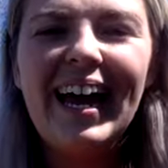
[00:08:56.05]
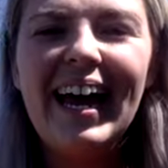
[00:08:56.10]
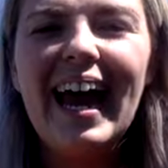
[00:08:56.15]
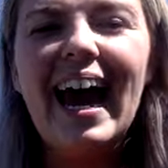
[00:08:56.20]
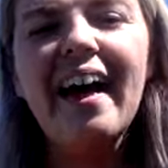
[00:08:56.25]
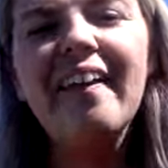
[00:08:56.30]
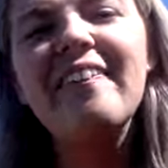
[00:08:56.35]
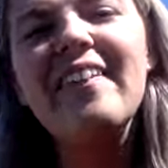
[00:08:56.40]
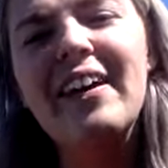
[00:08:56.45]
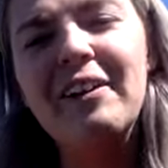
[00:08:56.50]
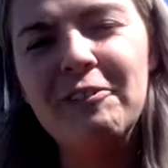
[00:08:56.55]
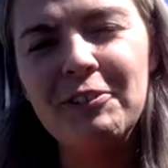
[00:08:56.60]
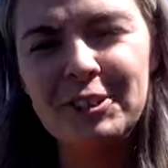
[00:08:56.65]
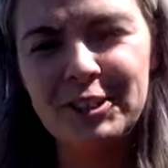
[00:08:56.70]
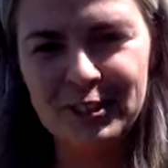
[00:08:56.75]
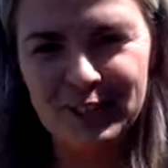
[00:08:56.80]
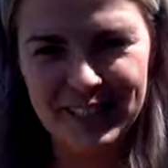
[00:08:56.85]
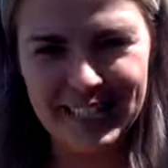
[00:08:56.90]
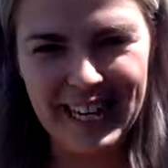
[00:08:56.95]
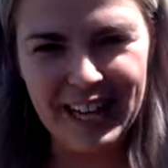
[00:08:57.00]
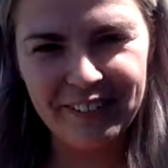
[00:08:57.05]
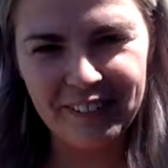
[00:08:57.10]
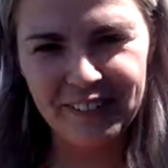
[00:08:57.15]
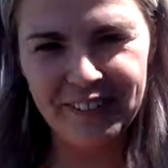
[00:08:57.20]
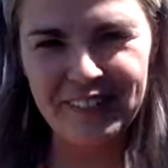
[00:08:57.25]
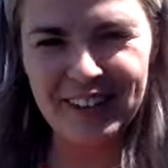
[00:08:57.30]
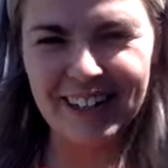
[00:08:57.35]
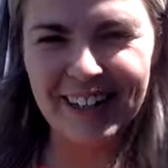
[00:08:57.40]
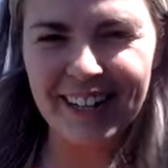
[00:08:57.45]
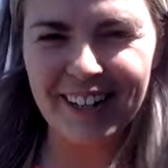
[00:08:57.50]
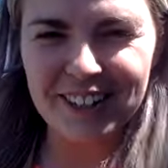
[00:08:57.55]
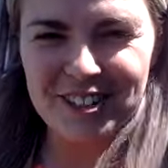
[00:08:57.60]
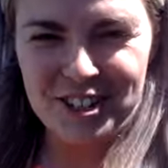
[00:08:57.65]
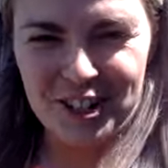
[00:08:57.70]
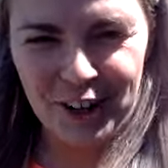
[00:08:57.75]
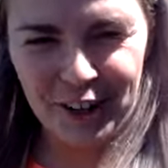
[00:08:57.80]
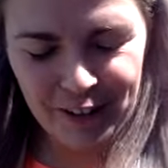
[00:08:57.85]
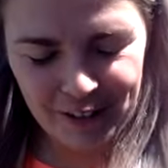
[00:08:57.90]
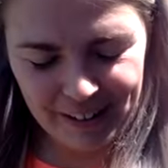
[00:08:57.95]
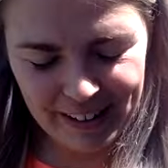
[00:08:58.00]
And then we'll do it together at the end, and I'll show
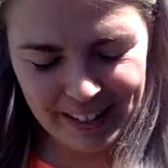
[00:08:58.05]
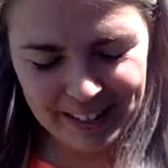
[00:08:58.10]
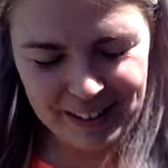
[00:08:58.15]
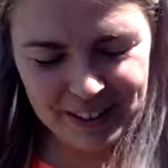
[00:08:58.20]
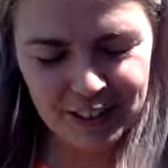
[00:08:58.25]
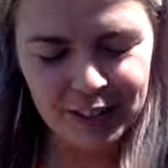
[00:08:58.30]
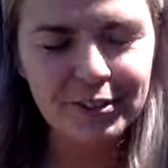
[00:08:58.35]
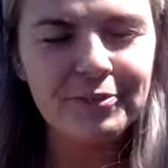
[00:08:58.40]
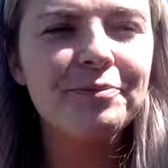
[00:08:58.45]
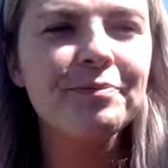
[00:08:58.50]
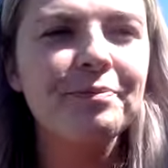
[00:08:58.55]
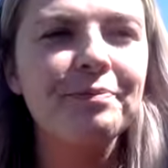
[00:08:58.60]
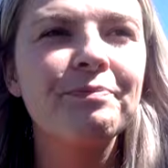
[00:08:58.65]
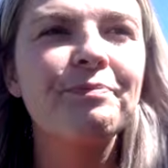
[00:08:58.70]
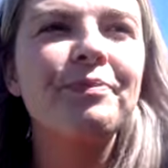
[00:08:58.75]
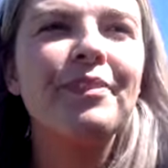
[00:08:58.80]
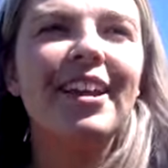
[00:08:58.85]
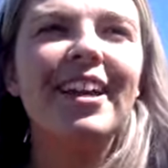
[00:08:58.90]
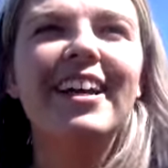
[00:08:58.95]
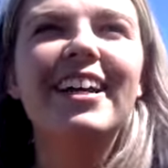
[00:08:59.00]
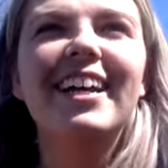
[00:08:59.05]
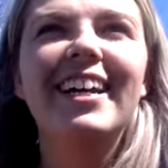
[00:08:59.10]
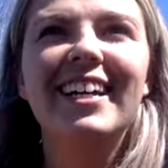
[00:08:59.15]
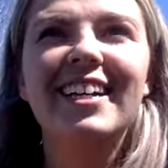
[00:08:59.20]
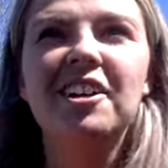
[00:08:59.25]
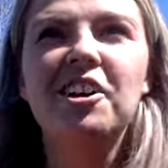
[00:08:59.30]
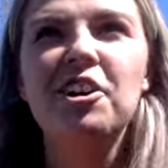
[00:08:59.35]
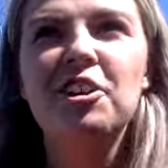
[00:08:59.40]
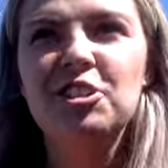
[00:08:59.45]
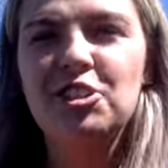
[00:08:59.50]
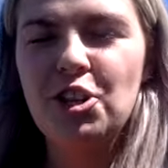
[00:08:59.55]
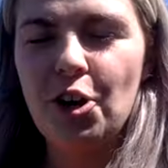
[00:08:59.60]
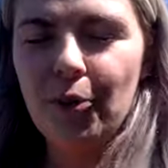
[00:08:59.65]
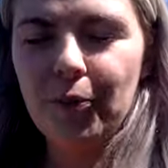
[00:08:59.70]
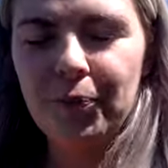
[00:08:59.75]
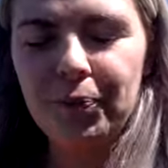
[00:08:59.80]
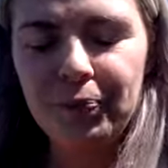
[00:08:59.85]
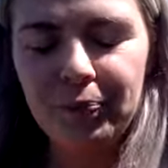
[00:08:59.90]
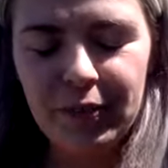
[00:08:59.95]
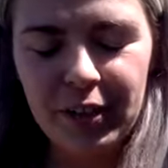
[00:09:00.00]
you the answer. So,
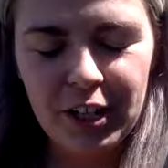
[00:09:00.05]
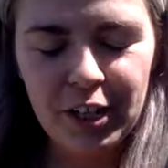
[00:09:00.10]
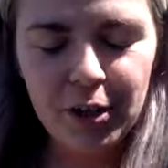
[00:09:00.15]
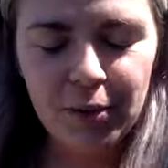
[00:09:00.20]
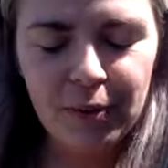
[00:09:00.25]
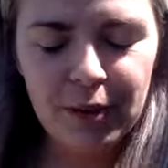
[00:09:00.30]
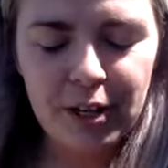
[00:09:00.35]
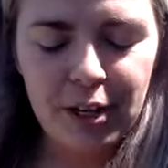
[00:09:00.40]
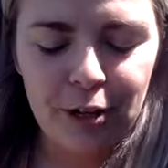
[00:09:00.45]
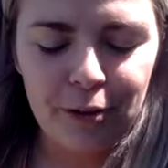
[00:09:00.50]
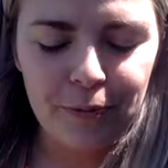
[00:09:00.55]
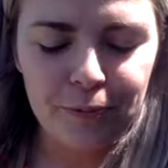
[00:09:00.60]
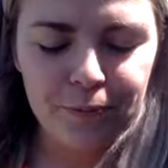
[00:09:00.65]
here we go.